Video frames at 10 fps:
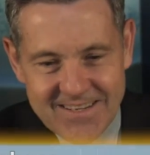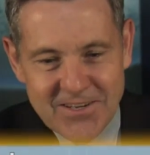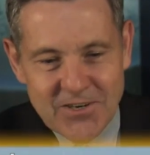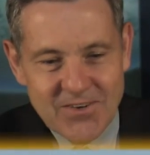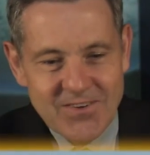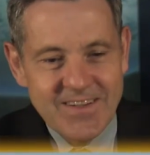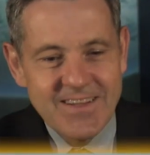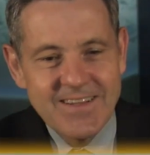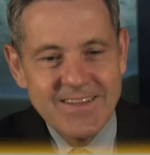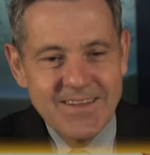you know,
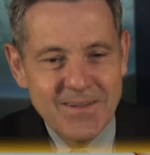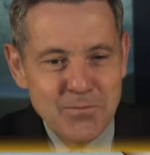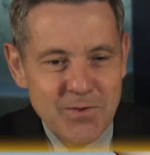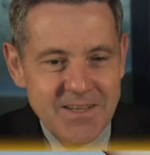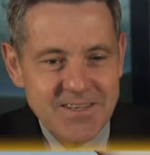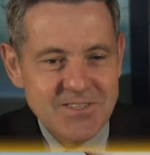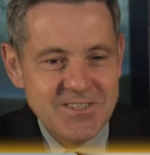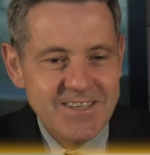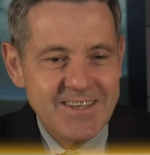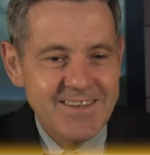
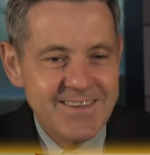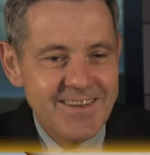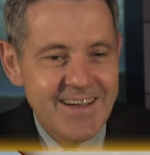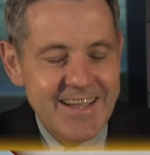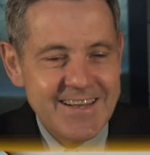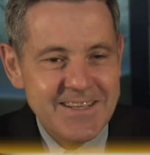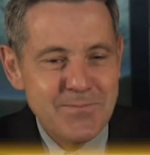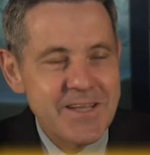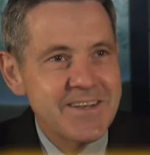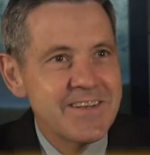because I got to
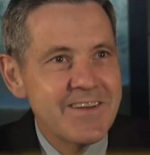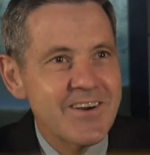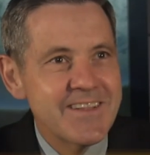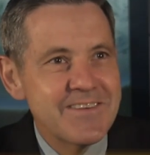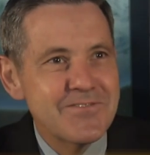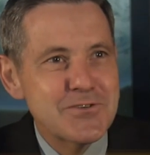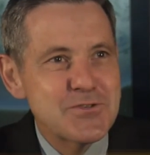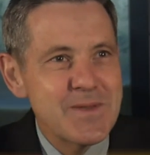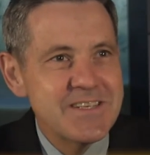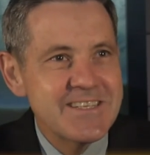command Endeavour on that first
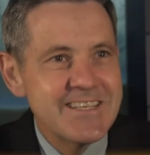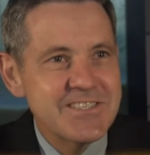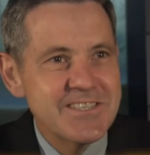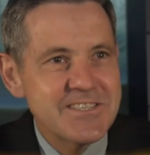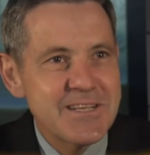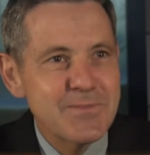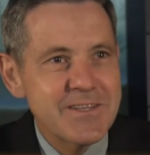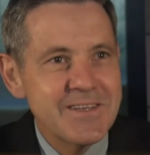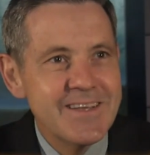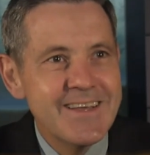space station
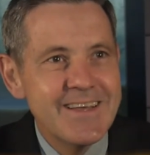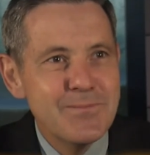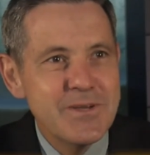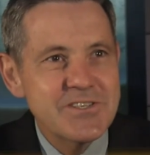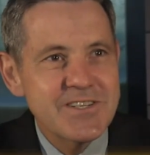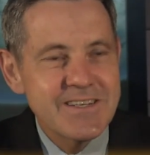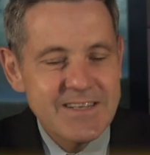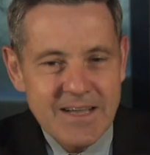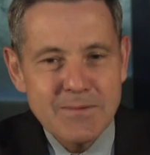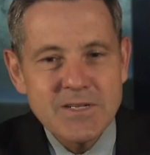assembly mission,
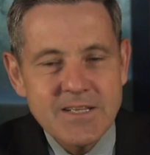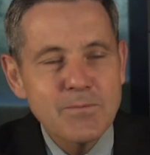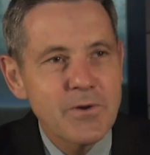I'm a little